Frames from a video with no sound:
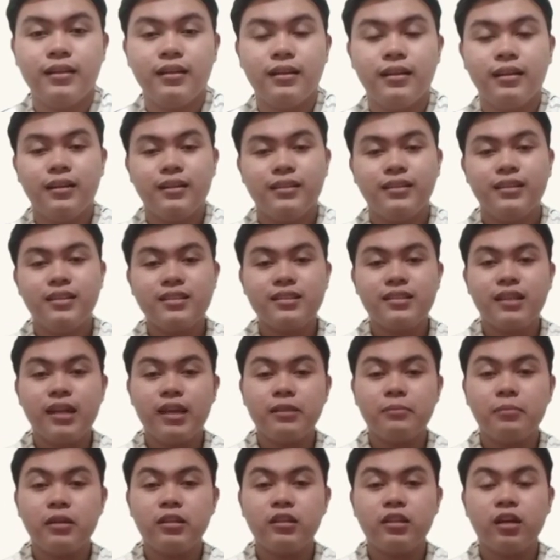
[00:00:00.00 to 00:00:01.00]
The
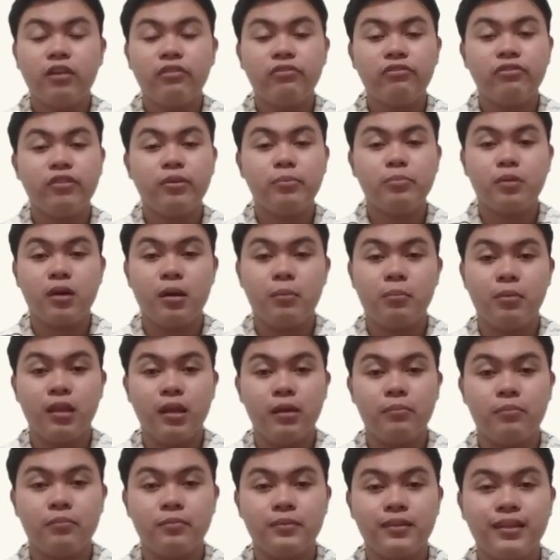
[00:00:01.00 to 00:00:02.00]
statement of the
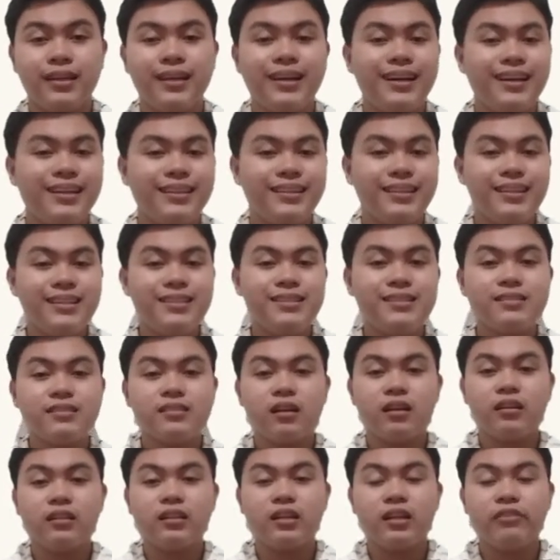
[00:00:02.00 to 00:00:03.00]
problem. This
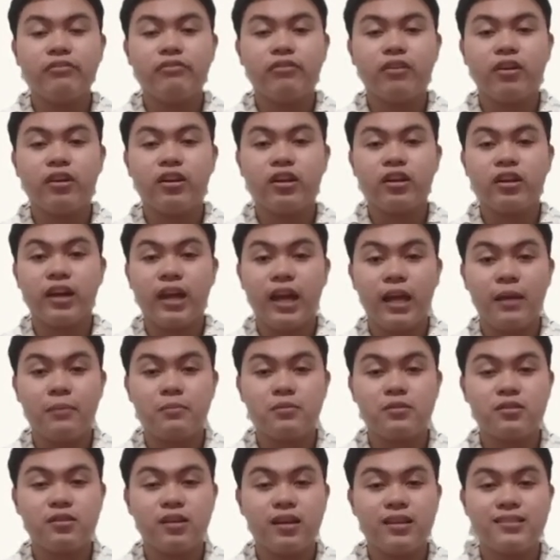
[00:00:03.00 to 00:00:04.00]
study further
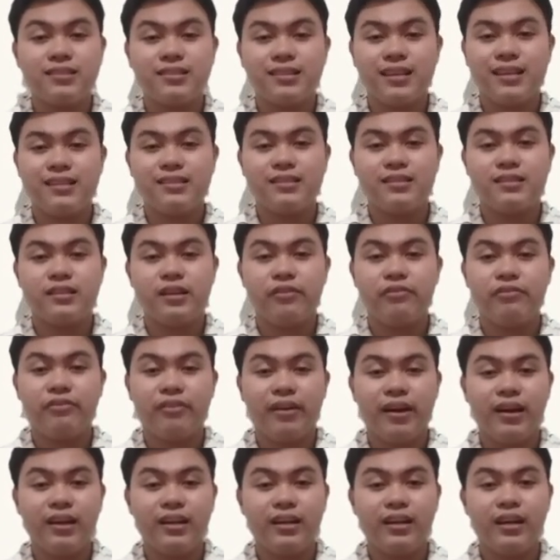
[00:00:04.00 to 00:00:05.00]
aims to assess the
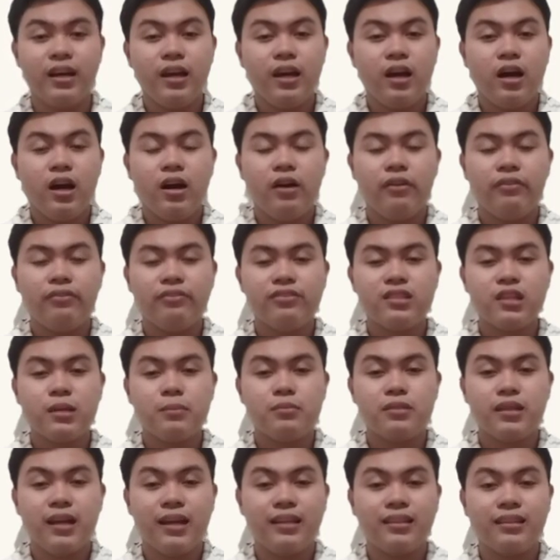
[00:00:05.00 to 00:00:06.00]
effect of
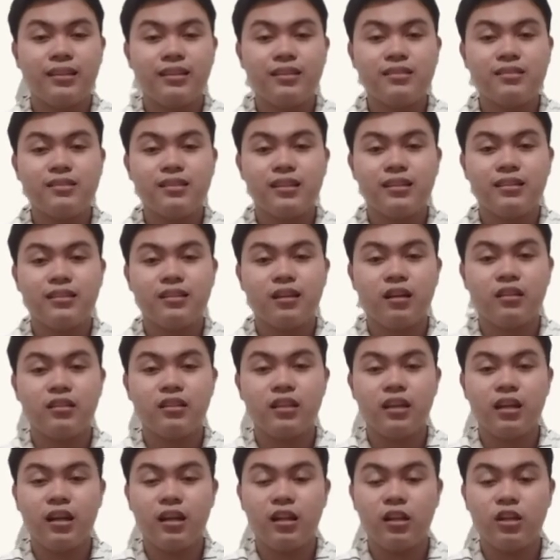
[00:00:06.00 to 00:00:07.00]
subtitles in
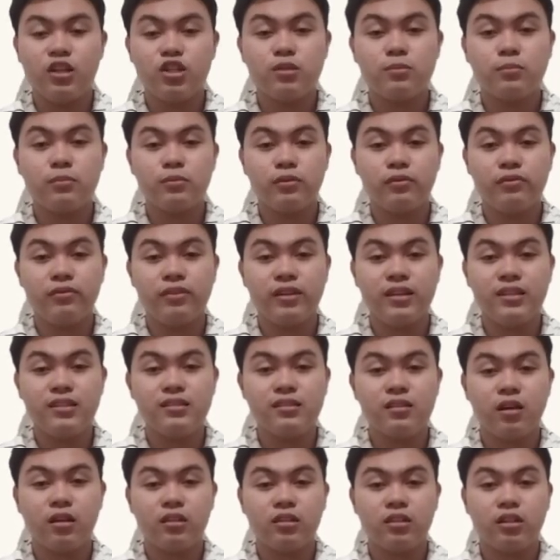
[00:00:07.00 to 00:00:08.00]
non-English movies
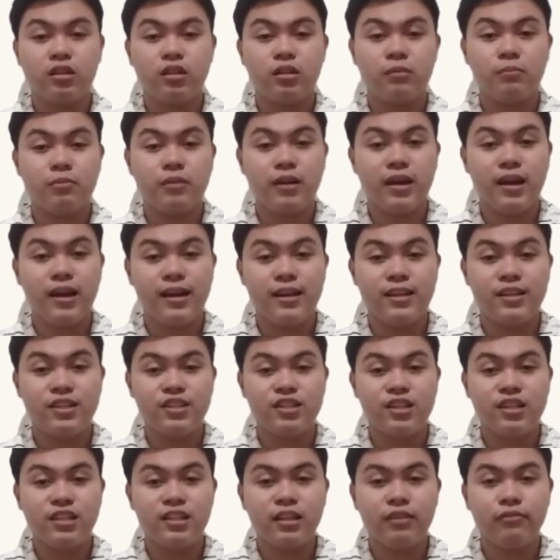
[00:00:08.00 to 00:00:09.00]
on the
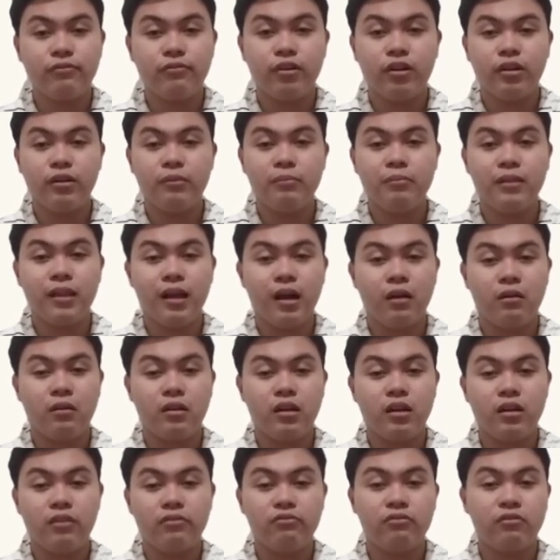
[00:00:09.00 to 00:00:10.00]
comprehension and
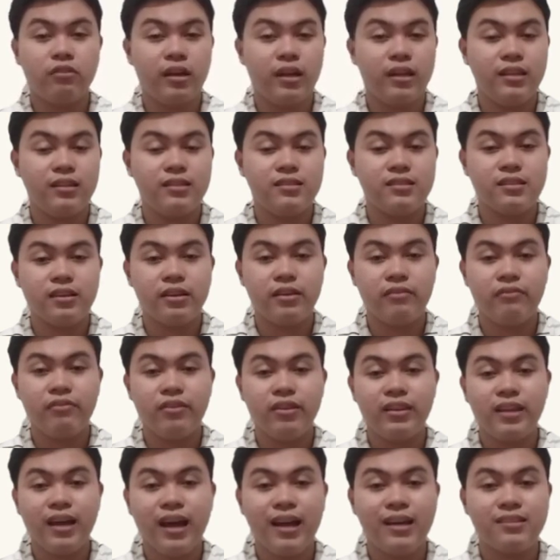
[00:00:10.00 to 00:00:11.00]
vocabulary of grade
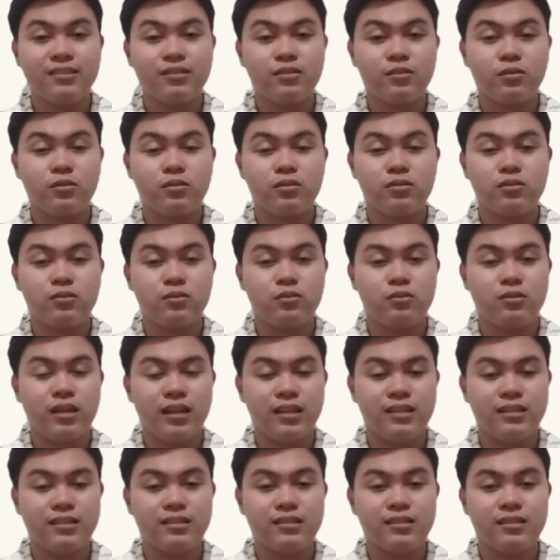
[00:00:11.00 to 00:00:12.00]
7 high school
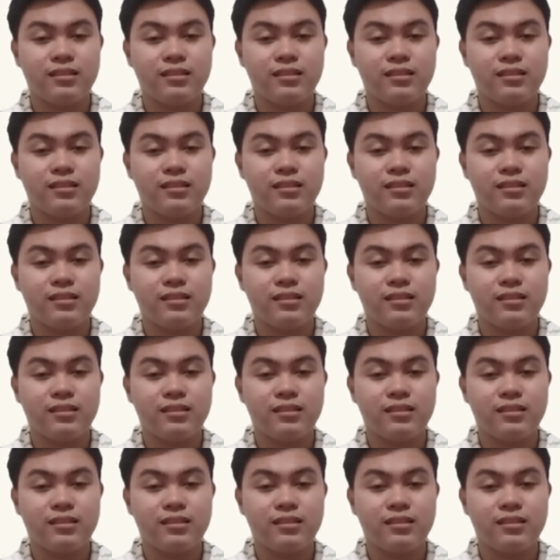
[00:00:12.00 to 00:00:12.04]
students.